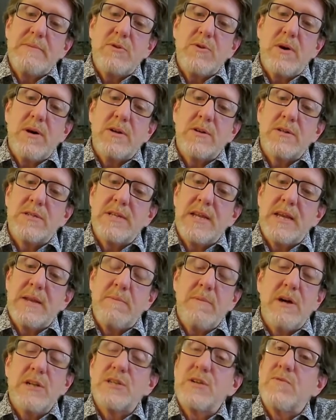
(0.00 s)
to understand
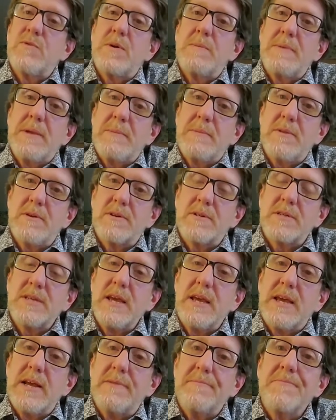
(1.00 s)
much of what people are
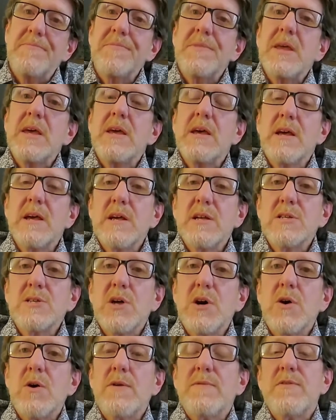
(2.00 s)
saying.
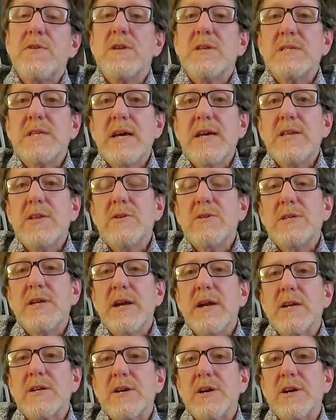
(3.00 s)
So if you decide to use character